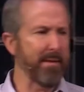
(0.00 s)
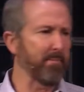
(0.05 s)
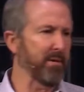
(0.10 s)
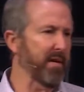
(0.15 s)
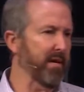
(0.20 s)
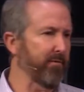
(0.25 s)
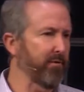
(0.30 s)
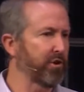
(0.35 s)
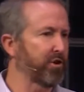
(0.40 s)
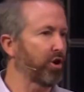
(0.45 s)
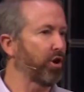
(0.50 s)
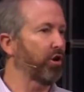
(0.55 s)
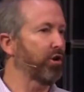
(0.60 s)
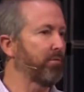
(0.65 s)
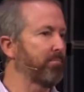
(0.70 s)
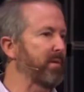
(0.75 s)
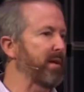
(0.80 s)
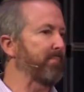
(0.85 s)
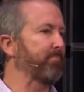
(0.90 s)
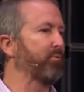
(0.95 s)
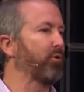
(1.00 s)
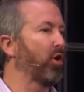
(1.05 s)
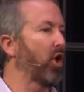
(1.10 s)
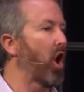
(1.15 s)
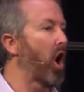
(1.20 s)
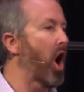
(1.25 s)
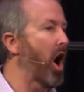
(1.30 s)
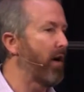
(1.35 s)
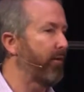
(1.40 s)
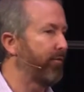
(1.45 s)
even turn people
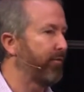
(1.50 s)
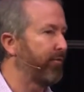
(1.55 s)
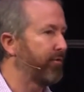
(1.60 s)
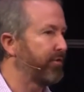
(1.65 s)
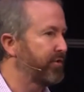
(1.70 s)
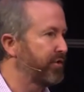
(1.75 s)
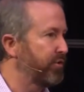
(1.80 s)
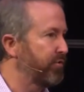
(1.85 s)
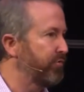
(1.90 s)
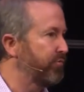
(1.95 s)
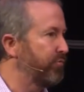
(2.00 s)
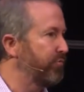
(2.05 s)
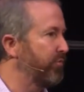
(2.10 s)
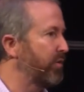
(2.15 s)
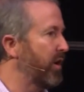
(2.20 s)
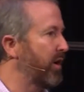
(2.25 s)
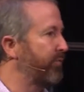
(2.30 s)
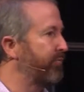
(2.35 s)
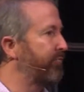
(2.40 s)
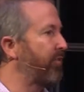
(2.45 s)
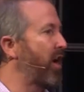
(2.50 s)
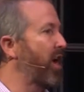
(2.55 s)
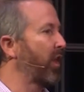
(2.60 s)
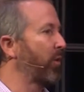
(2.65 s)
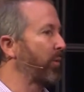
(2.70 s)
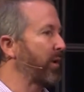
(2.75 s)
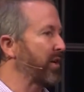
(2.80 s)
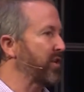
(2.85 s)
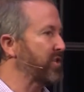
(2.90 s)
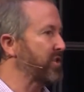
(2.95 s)
off to
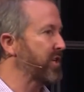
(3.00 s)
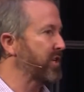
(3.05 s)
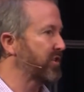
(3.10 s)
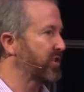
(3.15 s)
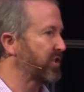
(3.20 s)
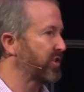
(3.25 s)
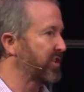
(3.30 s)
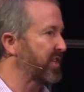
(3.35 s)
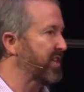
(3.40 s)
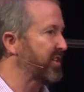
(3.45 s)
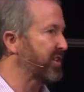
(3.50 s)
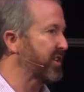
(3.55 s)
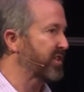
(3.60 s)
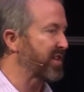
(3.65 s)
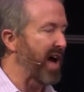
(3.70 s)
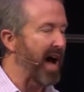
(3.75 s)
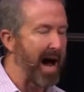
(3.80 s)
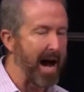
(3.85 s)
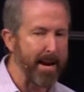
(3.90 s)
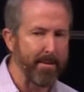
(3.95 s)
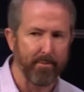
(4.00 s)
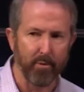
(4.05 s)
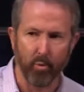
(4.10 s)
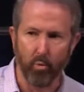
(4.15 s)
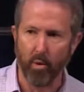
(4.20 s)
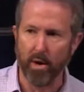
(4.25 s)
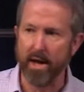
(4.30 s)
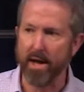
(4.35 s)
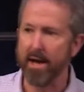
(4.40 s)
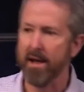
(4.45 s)
following Jesus. He says, I am the
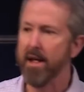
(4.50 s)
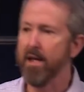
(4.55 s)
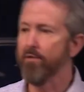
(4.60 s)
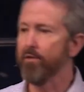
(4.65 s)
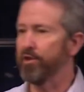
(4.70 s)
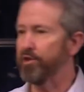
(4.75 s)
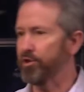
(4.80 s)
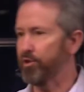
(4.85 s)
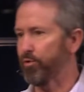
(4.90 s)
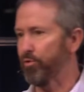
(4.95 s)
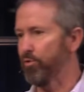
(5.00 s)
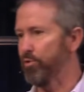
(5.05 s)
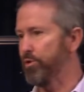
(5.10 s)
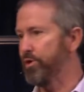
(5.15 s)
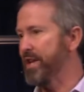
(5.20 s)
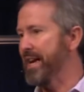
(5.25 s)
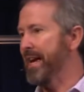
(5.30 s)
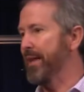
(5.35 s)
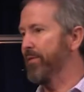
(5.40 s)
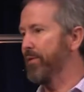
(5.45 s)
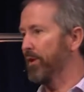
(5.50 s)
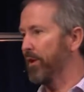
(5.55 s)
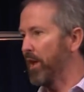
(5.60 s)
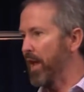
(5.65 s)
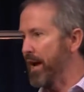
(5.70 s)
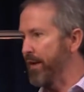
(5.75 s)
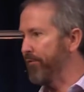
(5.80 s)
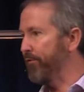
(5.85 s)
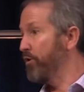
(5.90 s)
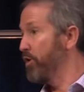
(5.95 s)
way, the truth, and the
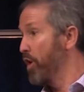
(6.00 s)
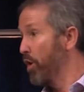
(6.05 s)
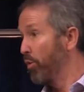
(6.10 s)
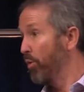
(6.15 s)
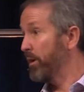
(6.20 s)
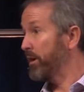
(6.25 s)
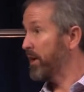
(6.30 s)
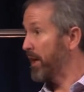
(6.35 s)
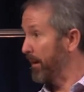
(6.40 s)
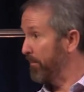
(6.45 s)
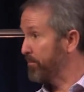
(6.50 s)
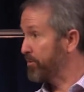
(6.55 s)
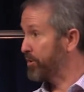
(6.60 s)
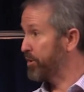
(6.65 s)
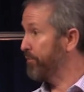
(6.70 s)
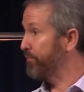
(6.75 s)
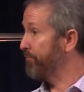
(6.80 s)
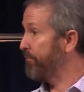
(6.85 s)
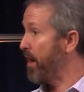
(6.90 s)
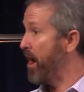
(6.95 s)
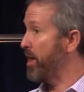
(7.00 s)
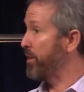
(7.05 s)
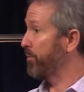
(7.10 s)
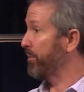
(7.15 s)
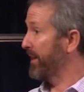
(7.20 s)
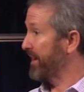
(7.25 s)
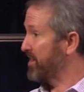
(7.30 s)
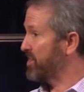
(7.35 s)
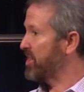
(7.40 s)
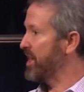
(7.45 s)
life. No one comes to the Father
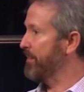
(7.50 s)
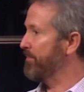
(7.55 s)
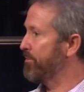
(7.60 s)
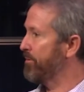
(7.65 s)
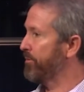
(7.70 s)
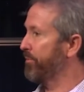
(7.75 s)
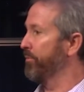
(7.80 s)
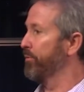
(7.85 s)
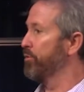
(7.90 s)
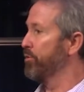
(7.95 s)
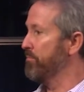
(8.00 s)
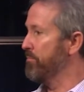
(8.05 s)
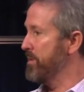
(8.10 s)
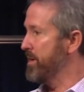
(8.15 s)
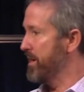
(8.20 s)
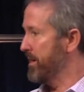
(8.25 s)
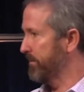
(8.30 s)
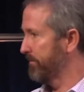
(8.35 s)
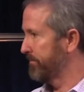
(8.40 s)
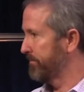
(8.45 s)
except through me.